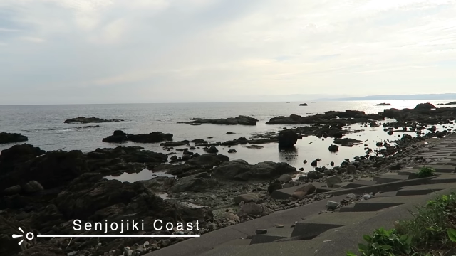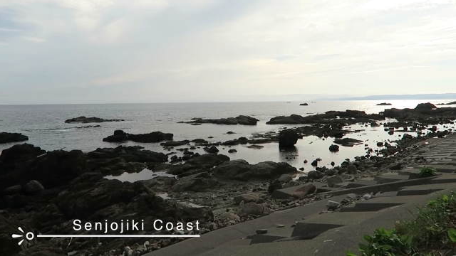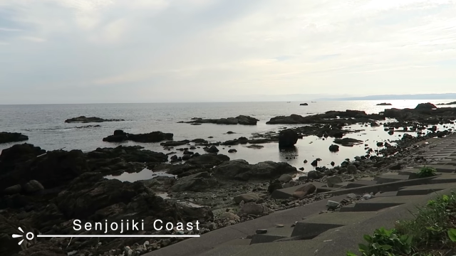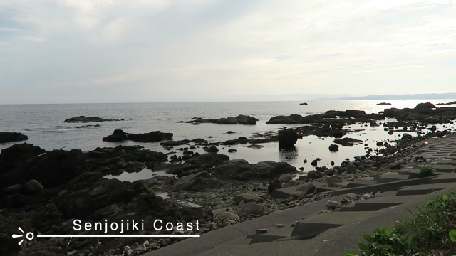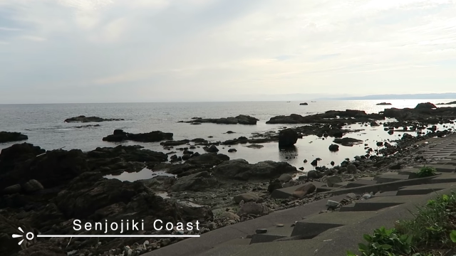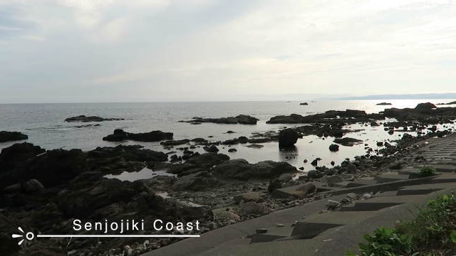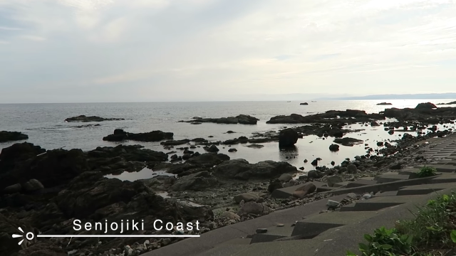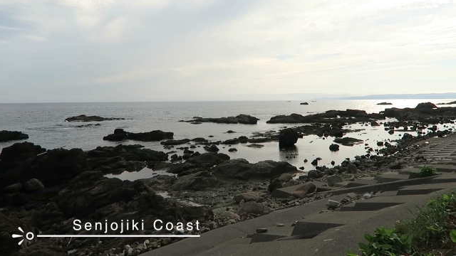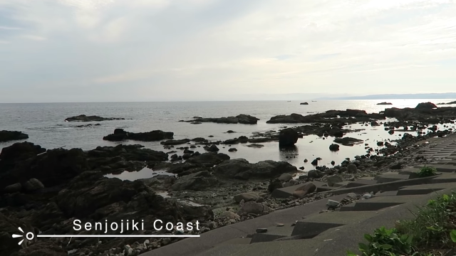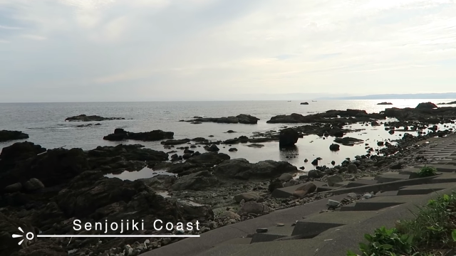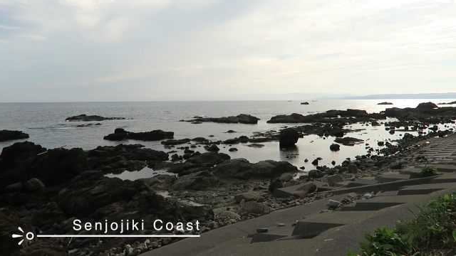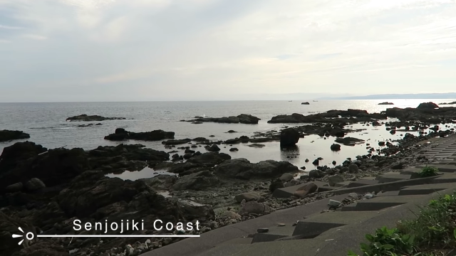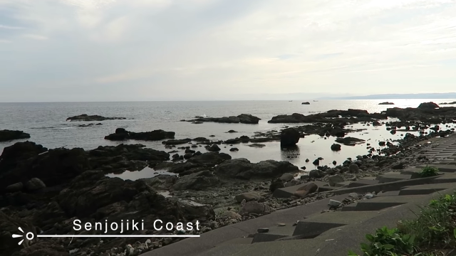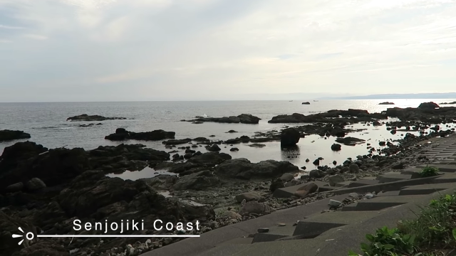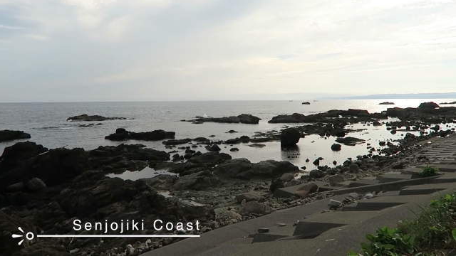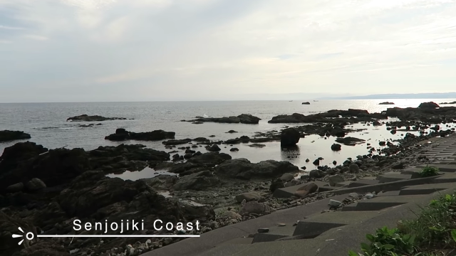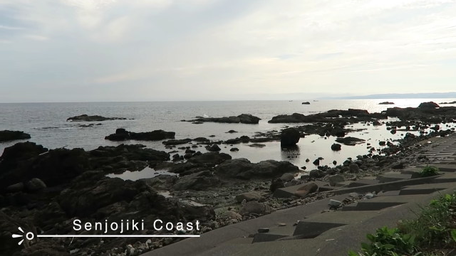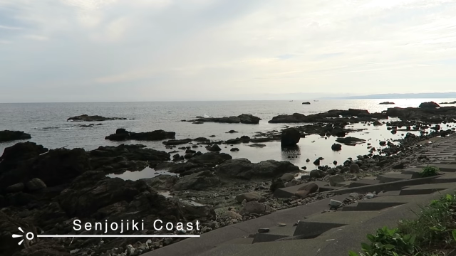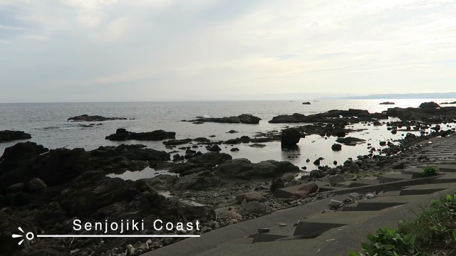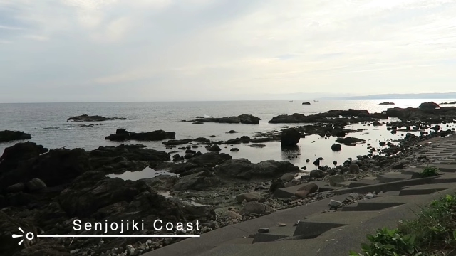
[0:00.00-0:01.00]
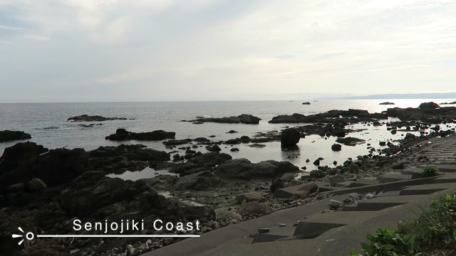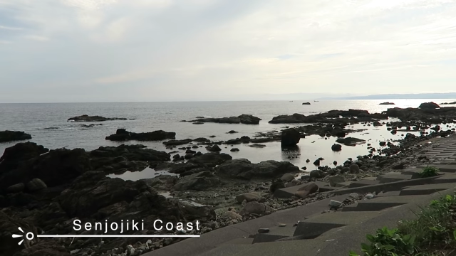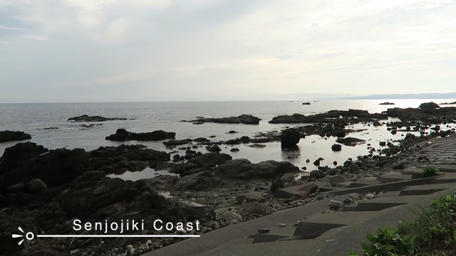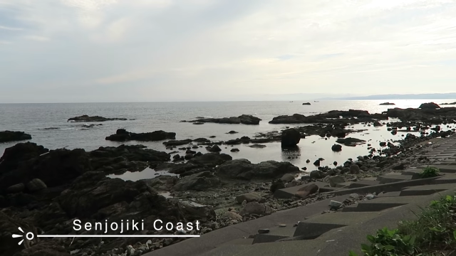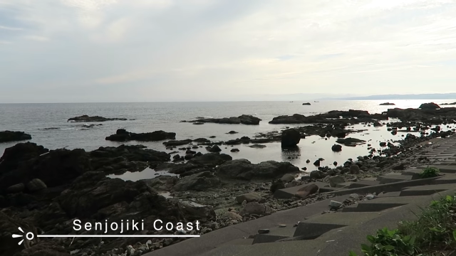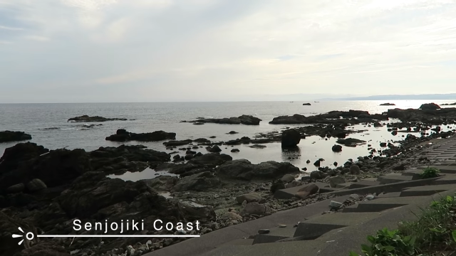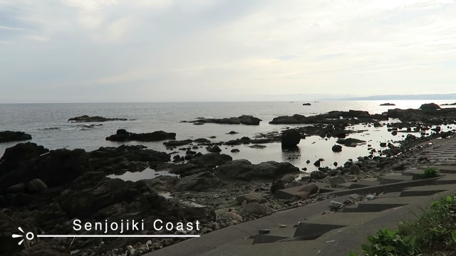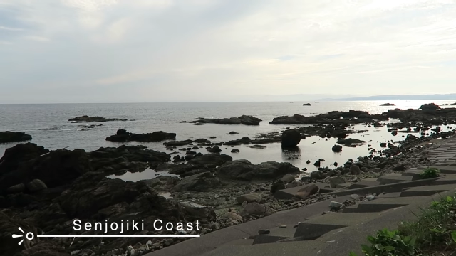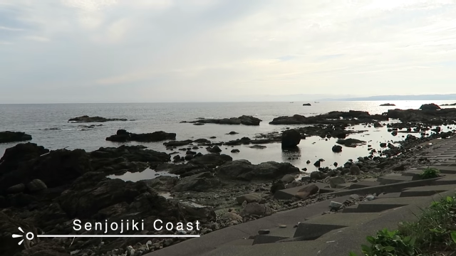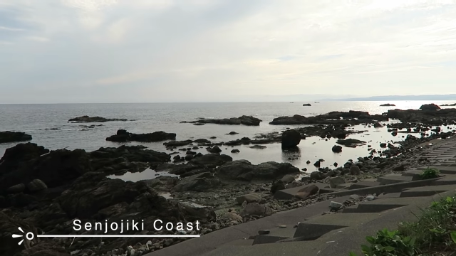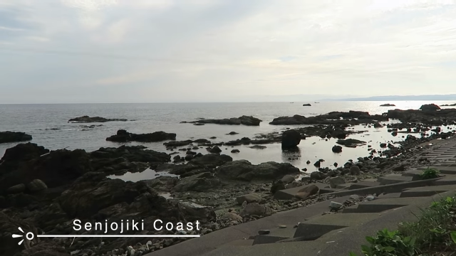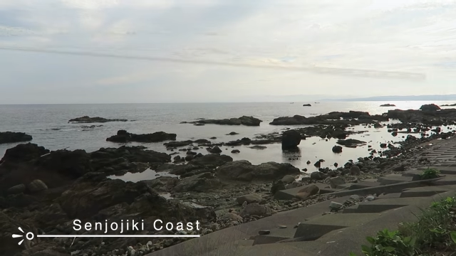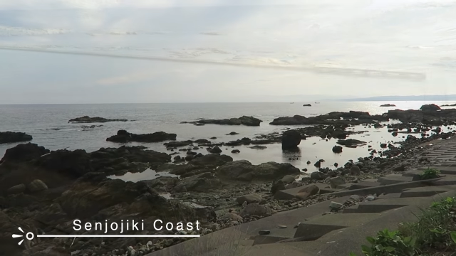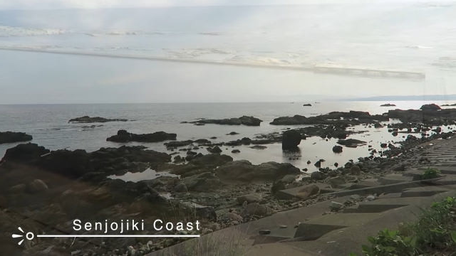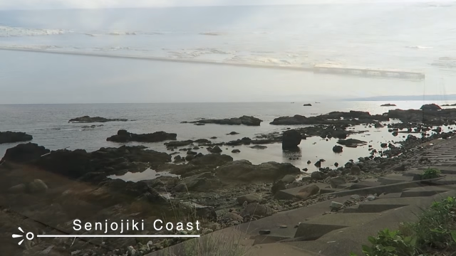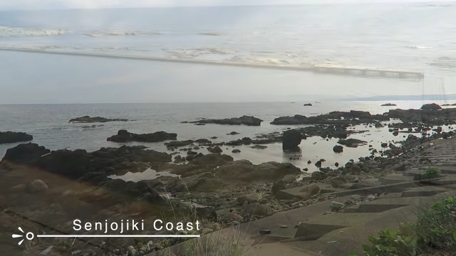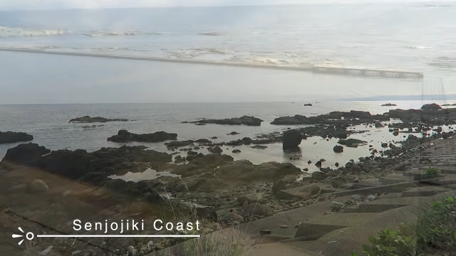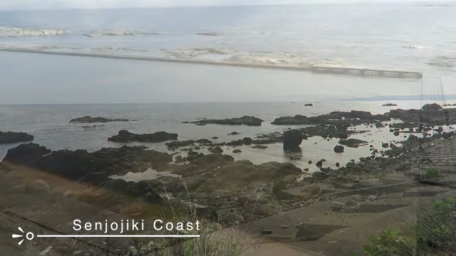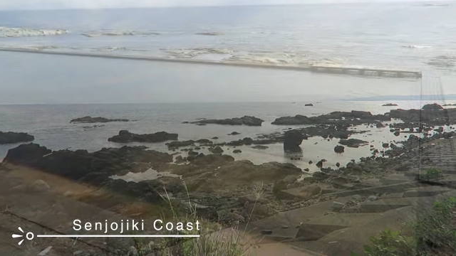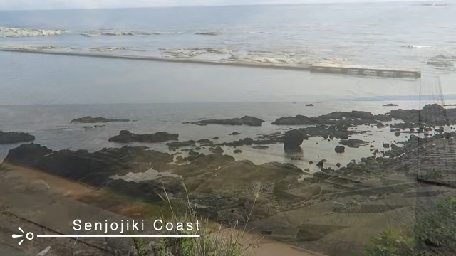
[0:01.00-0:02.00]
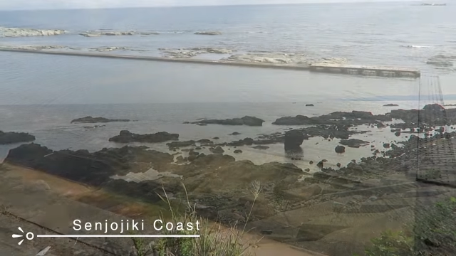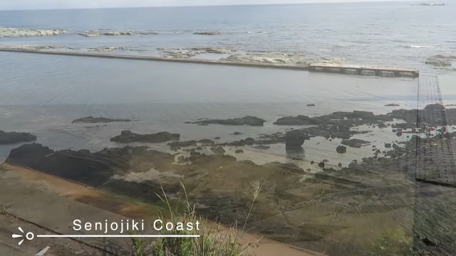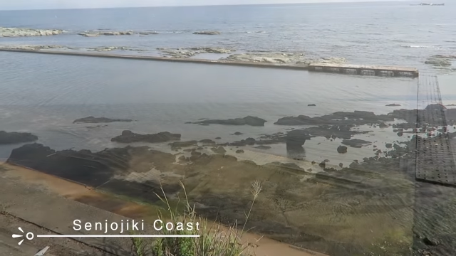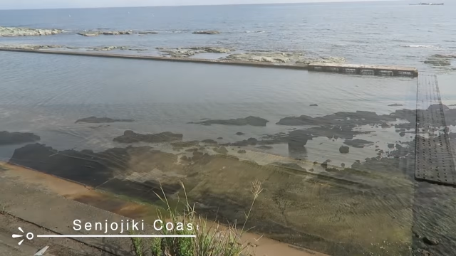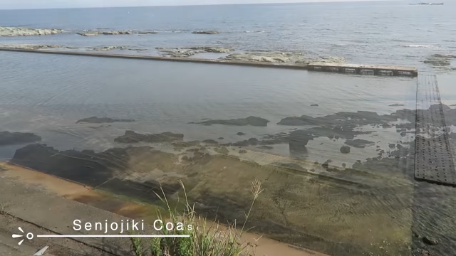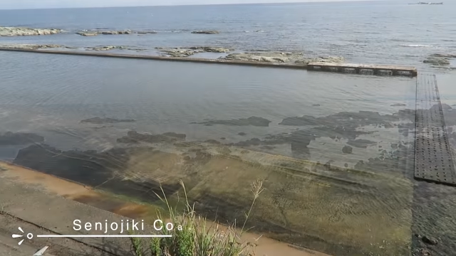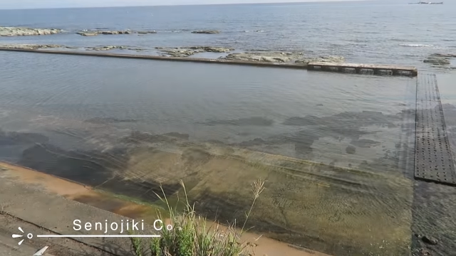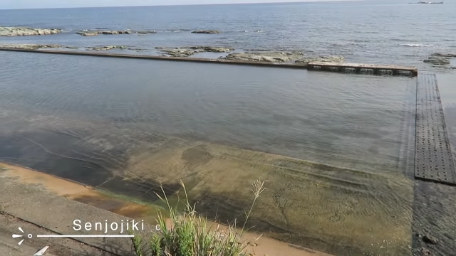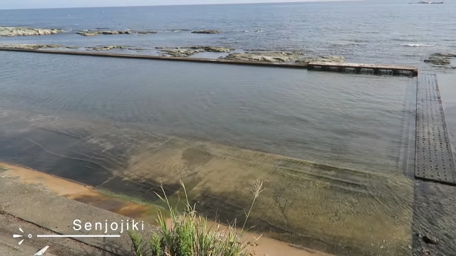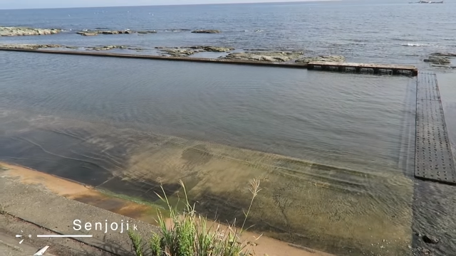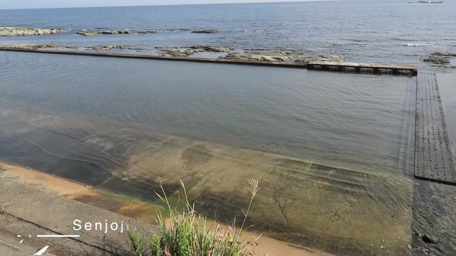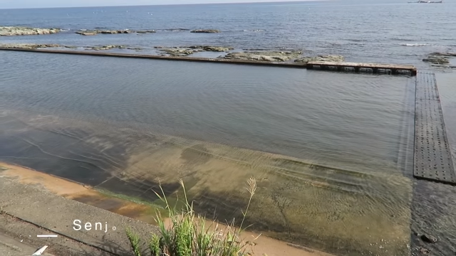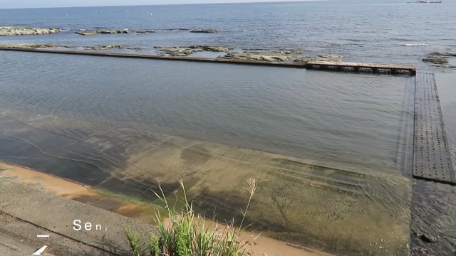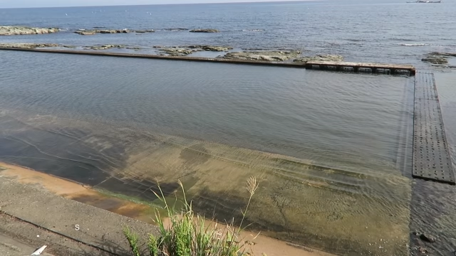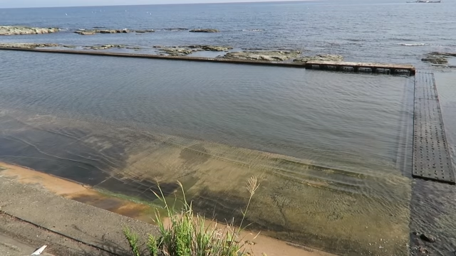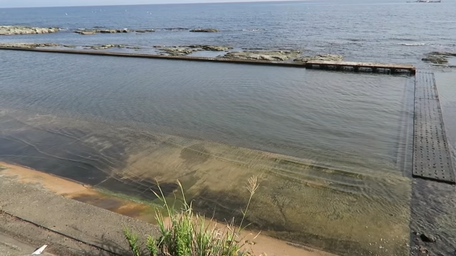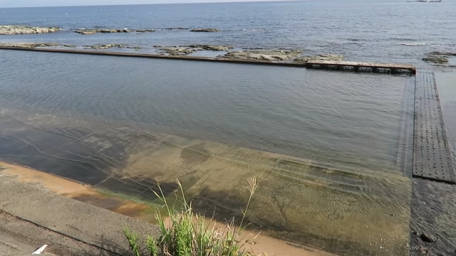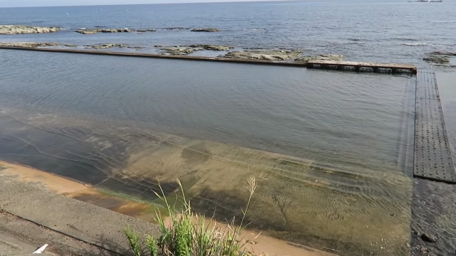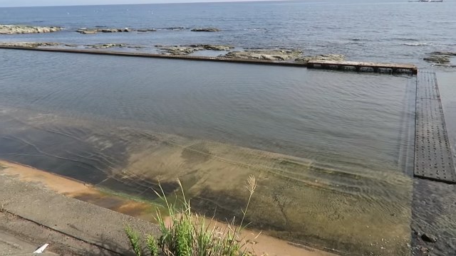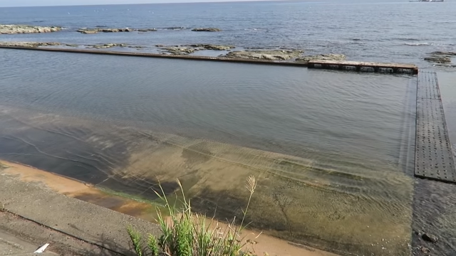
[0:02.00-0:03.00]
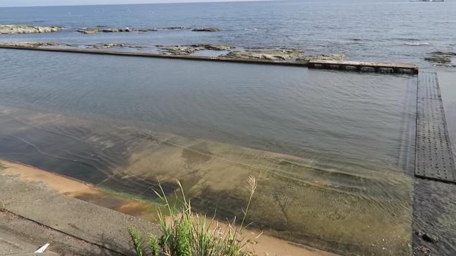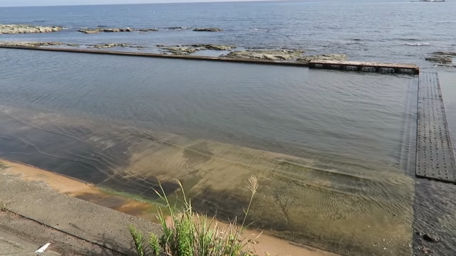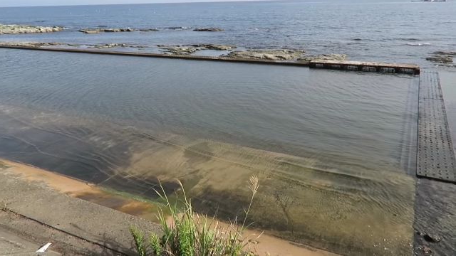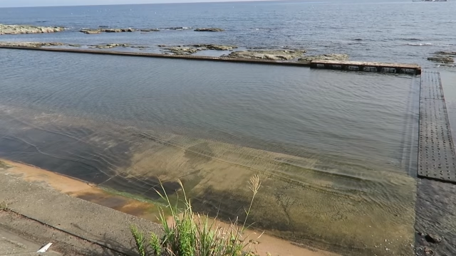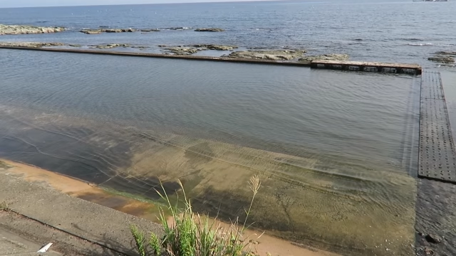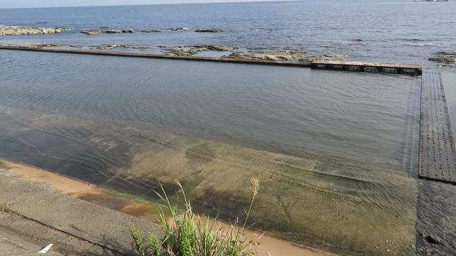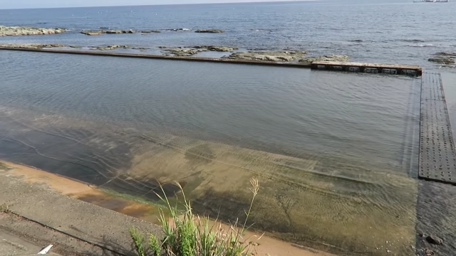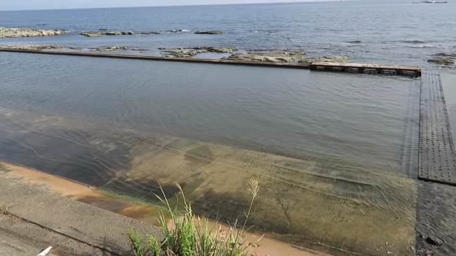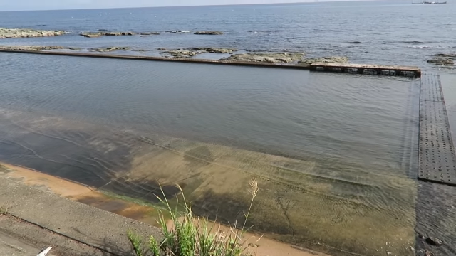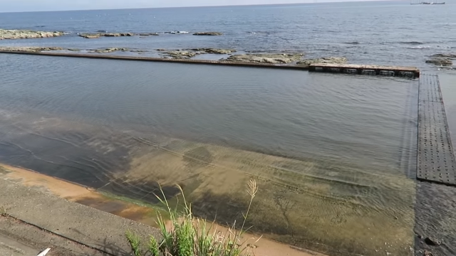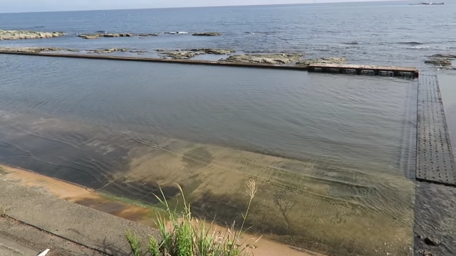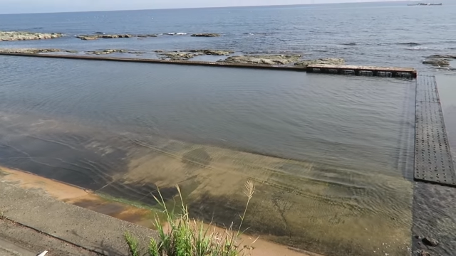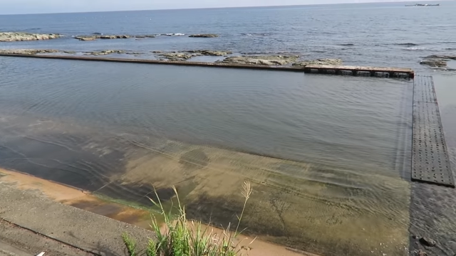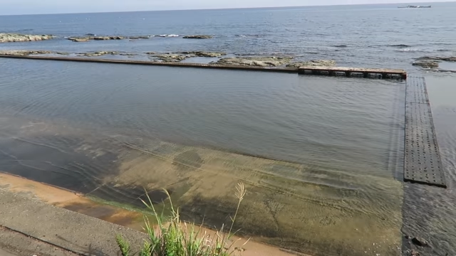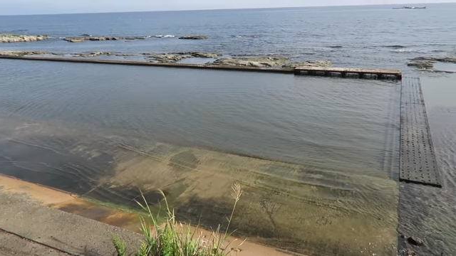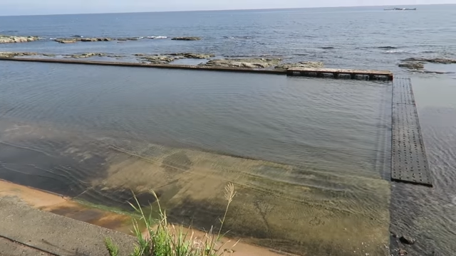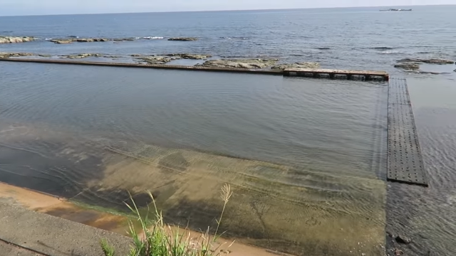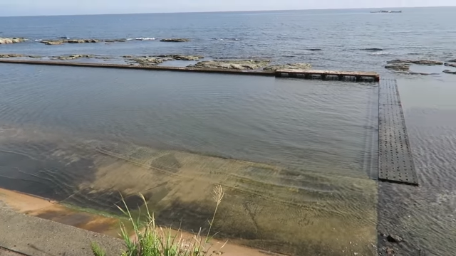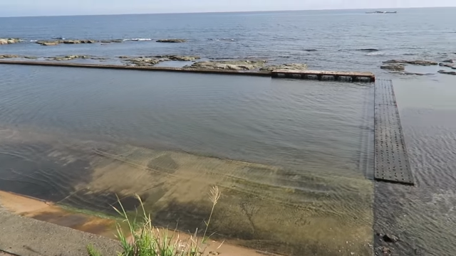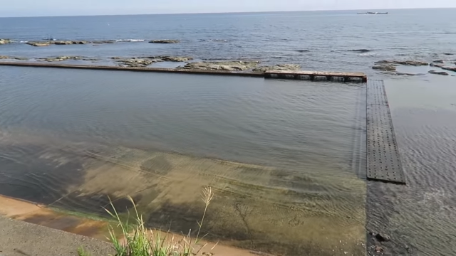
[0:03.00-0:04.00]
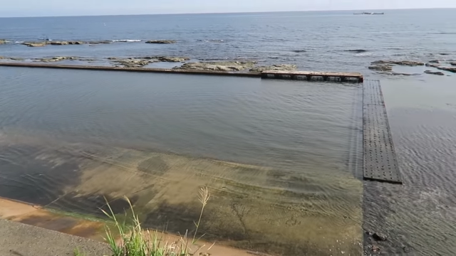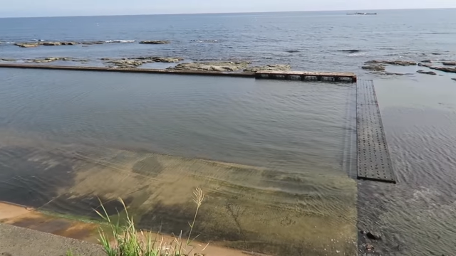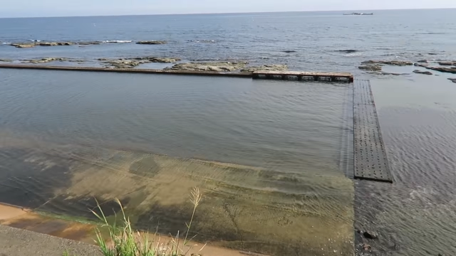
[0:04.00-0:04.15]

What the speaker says: Nobody's mouth can be seen.